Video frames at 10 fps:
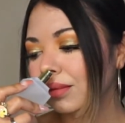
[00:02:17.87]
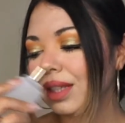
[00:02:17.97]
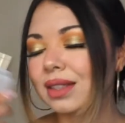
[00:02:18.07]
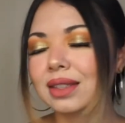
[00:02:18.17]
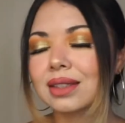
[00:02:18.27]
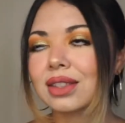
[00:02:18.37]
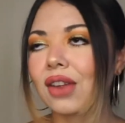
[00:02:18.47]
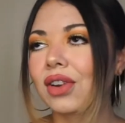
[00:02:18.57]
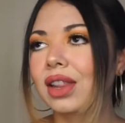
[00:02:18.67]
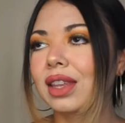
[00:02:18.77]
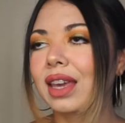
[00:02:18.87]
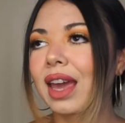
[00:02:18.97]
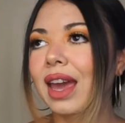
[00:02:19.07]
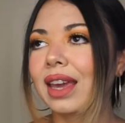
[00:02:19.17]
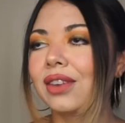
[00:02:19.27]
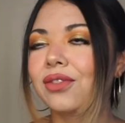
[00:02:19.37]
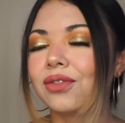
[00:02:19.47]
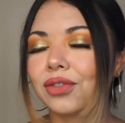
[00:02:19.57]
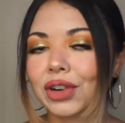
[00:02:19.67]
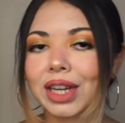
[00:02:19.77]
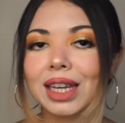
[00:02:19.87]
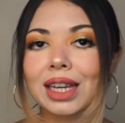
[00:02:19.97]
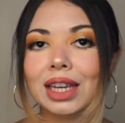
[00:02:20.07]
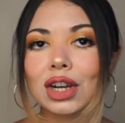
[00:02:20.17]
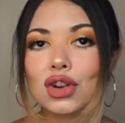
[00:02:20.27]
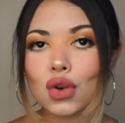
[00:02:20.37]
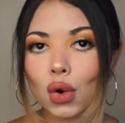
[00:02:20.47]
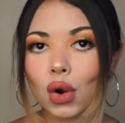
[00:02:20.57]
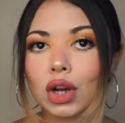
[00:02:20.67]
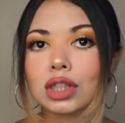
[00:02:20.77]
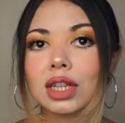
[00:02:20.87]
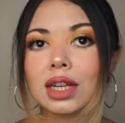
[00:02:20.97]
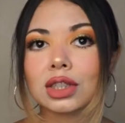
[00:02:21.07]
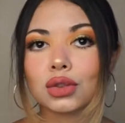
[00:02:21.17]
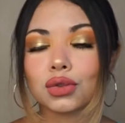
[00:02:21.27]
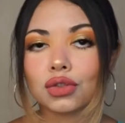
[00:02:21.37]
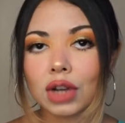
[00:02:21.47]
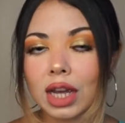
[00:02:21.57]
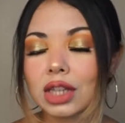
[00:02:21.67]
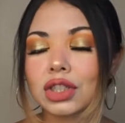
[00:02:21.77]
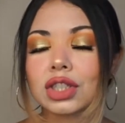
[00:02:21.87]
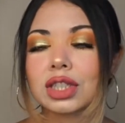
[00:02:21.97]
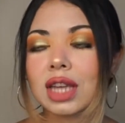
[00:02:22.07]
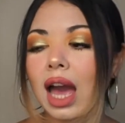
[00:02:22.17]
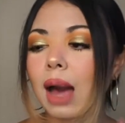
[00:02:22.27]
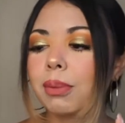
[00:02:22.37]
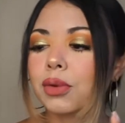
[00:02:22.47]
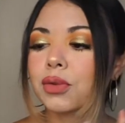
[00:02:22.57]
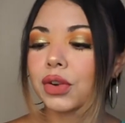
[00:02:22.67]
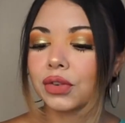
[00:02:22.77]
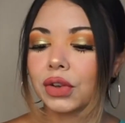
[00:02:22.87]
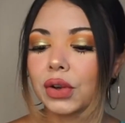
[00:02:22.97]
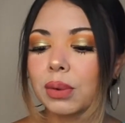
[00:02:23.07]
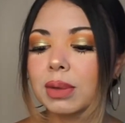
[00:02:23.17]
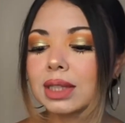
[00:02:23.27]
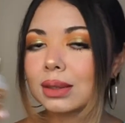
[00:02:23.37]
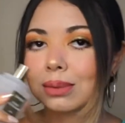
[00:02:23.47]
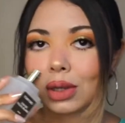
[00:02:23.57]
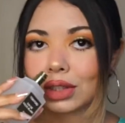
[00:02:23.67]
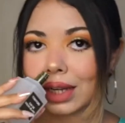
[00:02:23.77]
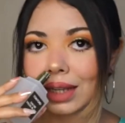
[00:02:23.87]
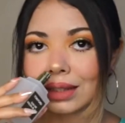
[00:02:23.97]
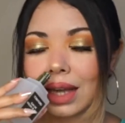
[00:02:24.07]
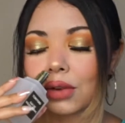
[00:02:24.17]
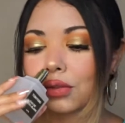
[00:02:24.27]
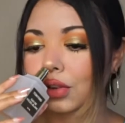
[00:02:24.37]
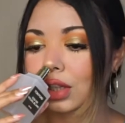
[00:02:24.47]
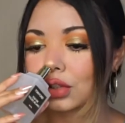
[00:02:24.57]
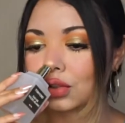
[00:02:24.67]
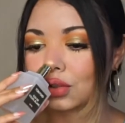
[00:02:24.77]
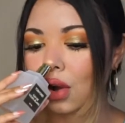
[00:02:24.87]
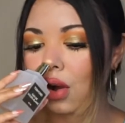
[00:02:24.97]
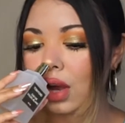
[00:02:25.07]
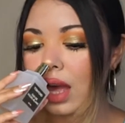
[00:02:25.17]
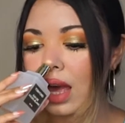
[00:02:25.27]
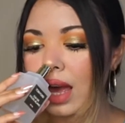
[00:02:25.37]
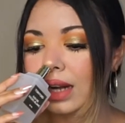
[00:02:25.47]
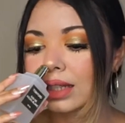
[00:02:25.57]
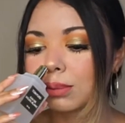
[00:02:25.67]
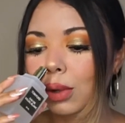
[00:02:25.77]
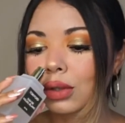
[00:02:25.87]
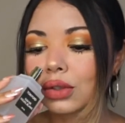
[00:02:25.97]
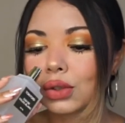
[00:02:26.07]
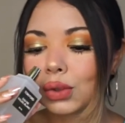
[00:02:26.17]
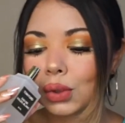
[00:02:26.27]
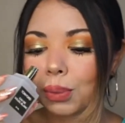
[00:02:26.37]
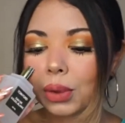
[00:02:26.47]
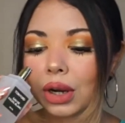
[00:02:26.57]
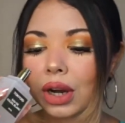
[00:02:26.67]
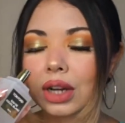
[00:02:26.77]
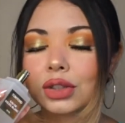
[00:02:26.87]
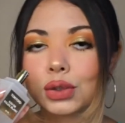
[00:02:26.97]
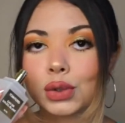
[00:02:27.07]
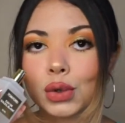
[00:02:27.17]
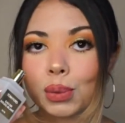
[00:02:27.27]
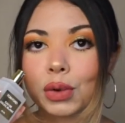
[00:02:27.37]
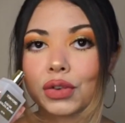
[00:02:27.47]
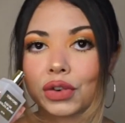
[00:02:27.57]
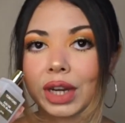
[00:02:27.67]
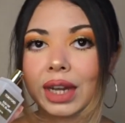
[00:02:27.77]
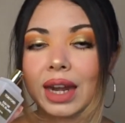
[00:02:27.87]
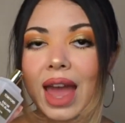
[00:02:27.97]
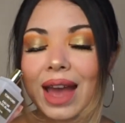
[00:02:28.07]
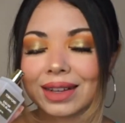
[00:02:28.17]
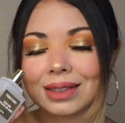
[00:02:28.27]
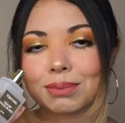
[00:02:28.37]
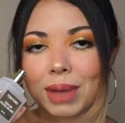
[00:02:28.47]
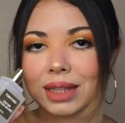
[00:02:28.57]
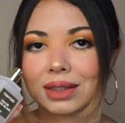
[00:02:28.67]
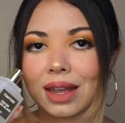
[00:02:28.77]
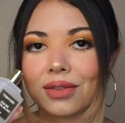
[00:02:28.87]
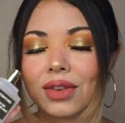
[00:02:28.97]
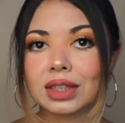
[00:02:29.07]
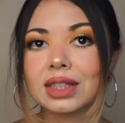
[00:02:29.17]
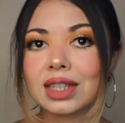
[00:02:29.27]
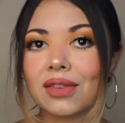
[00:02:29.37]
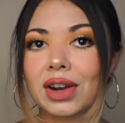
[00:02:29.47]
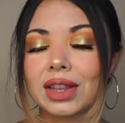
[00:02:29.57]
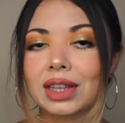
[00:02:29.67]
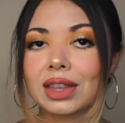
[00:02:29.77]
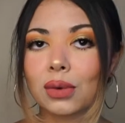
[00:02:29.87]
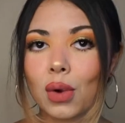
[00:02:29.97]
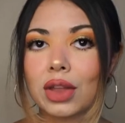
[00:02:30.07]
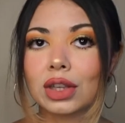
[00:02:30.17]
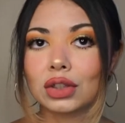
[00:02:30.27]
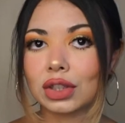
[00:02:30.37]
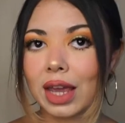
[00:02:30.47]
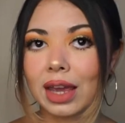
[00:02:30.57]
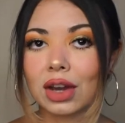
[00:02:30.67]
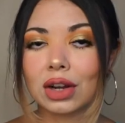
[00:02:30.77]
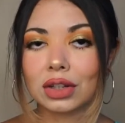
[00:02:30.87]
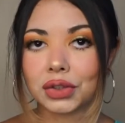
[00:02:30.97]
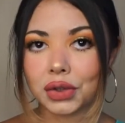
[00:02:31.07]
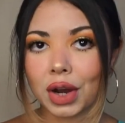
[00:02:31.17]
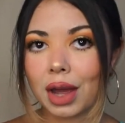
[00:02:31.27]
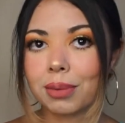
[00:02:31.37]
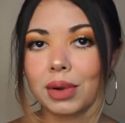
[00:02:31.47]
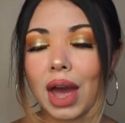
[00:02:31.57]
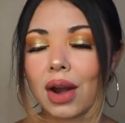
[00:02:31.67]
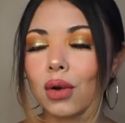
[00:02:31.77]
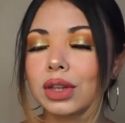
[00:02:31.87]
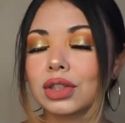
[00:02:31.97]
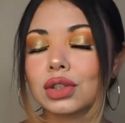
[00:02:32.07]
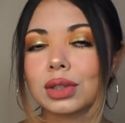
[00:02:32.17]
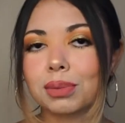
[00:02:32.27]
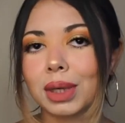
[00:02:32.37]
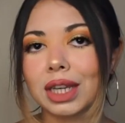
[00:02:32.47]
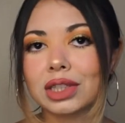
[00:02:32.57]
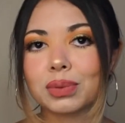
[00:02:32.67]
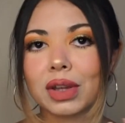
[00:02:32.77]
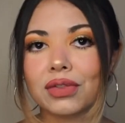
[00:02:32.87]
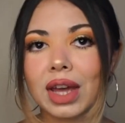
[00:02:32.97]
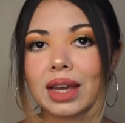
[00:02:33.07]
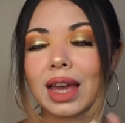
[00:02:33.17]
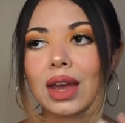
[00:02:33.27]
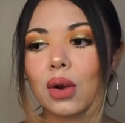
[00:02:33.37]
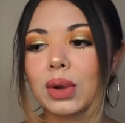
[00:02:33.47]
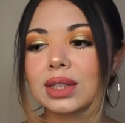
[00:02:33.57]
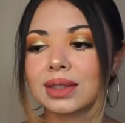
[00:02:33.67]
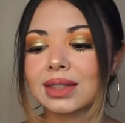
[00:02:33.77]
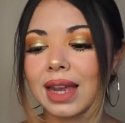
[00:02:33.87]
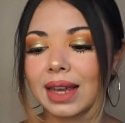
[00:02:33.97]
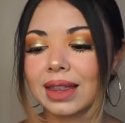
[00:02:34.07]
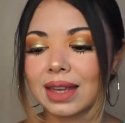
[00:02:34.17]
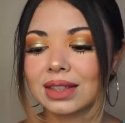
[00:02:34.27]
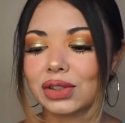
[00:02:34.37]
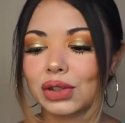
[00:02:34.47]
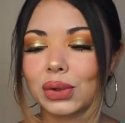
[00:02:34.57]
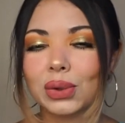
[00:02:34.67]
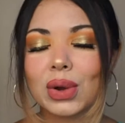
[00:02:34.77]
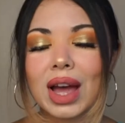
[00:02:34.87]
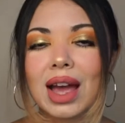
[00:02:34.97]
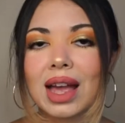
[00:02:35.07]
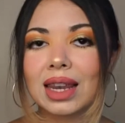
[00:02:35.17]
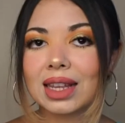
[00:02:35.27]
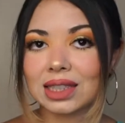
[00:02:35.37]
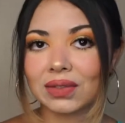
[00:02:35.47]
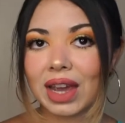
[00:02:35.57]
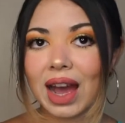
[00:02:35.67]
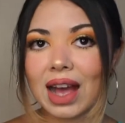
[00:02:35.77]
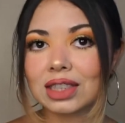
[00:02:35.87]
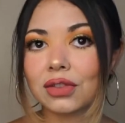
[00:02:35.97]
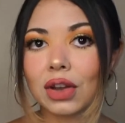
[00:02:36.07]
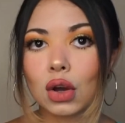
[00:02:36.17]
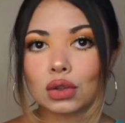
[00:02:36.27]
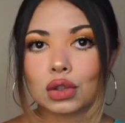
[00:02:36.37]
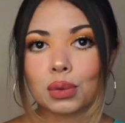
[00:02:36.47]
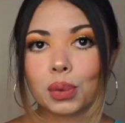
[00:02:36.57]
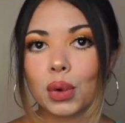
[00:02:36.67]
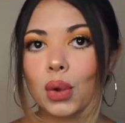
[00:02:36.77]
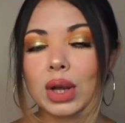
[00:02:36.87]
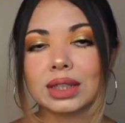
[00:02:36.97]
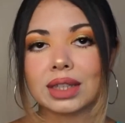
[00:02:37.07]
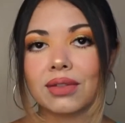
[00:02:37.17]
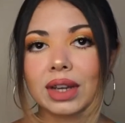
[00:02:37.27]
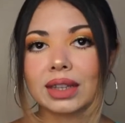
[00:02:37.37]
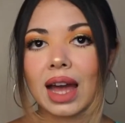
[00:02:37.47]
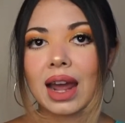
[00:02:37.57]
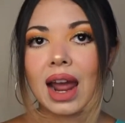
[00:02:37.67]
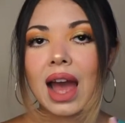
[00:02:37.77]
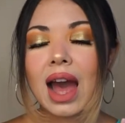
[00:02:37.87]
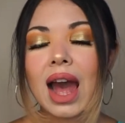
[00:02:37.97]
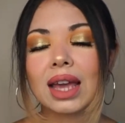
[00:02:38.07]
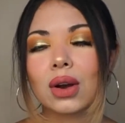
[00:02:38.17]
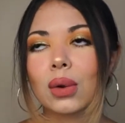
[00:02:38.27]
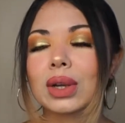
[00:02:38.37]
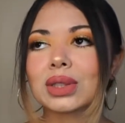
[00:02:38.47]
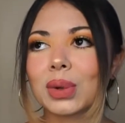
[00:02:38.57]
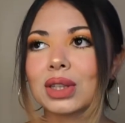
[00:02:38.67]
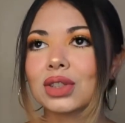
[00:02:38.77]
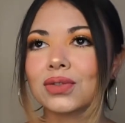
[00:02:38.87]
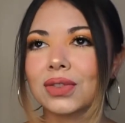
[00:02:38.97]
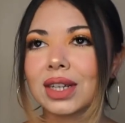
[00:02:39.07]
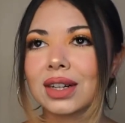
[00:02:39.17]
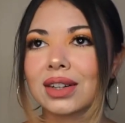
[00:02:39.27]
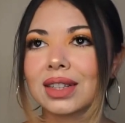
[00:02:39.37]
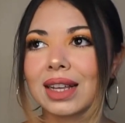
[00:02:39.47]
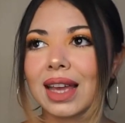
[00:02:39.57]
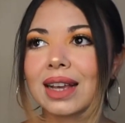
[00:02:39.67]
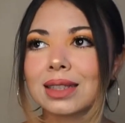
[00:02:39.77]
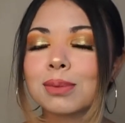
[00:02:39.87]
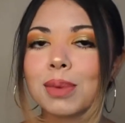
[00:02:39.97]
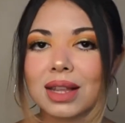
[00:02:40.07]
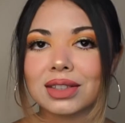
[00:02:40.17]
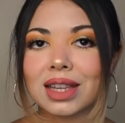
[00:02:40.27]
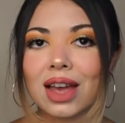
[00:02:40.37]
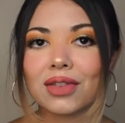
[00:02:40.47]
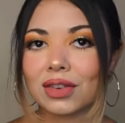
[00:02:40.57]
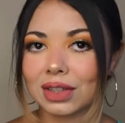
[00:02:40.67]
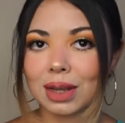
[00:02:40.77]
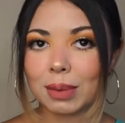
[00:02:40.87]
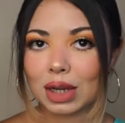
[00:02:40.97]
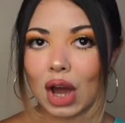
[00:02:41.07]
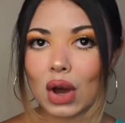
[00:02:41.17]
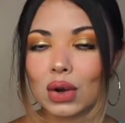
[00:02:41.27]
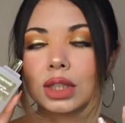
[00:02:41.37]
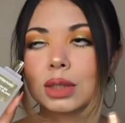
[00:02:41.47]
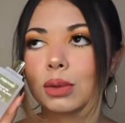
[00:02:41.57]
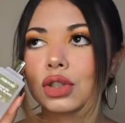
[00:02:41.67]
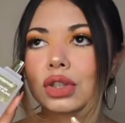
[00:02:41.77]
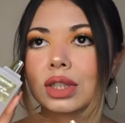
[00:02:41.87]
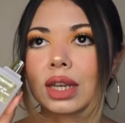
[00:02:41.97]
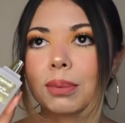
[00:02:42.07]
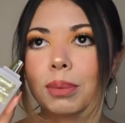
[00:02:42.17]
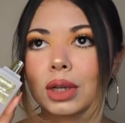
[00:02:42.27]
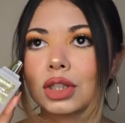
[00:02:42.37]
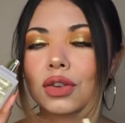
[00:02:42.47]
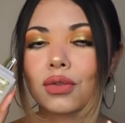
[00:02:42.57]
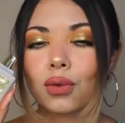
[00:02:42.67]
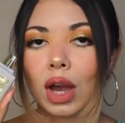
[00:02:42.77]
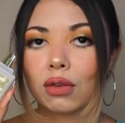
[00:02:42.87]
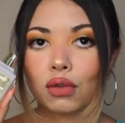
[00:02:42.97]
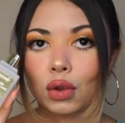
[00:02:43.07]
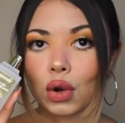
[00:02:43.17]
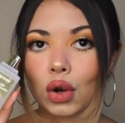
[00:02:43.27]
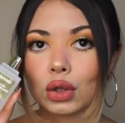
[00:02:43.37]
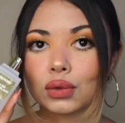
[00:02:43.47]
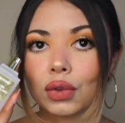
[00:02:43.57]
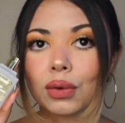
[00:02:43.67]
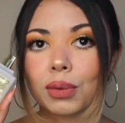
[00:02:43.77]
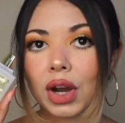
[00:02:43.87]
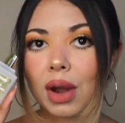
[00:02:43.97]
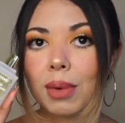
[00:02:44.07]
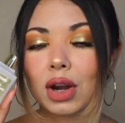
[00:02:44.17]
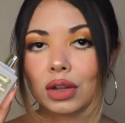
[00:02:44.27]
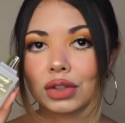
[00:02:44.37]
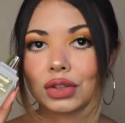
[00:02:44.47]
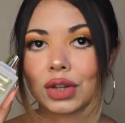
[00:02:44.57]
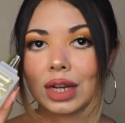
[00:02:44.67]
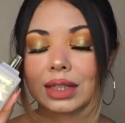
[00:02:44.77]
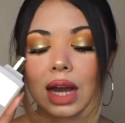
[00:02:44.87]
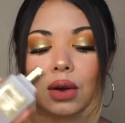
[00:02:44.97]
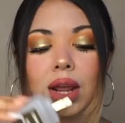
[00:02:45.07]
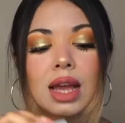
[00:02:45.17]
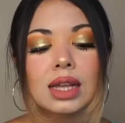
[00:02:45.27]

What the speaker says: this is definitely a freaking gorgeous rich type of perfume. It smells, like I said, really strong, and it smells super freaking expensive. This is definitely the one that you take on a trip, not only to the beach, but I feel like I always take this to Las Vegas. If I go to a pool and stuff like that, I always want to feel like expensive every time I go. It smells just like a bunch of white florals with bergamot on the dry down.